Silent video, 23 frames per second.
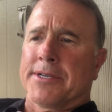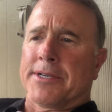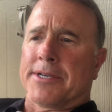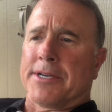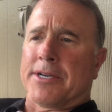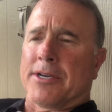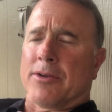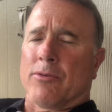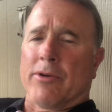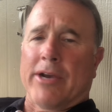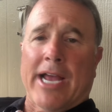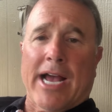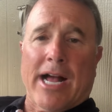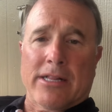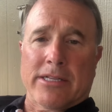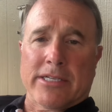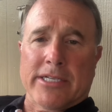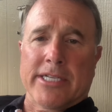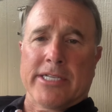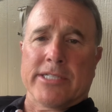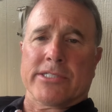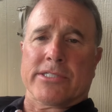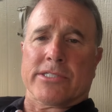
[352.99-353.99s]

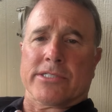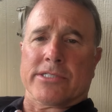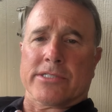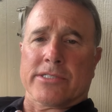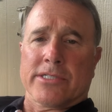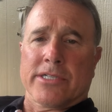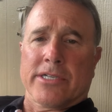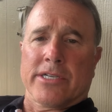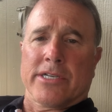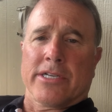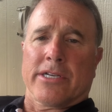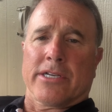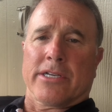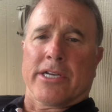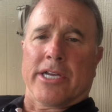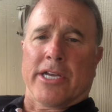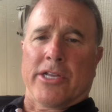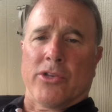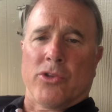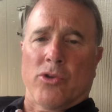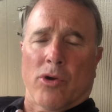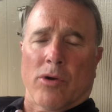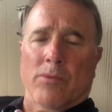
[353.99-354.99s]
realities
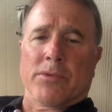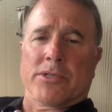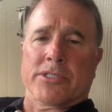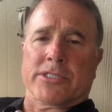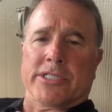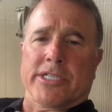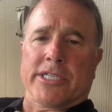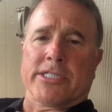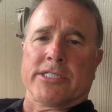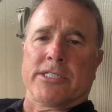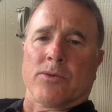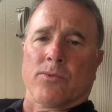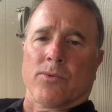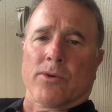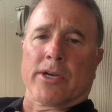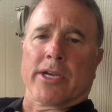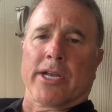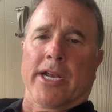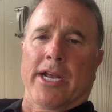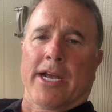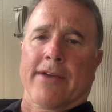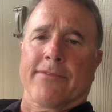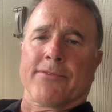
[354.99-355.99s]
and normalcies that we're
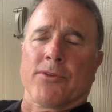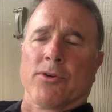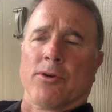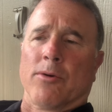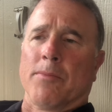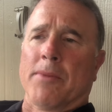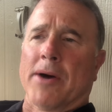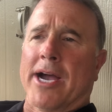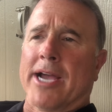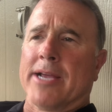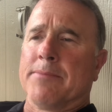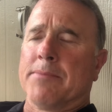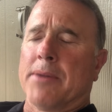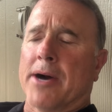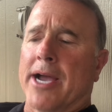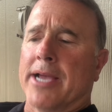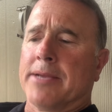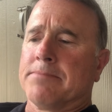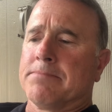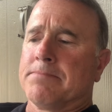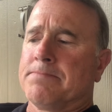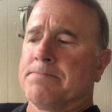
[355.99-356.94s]
going to have to abide by.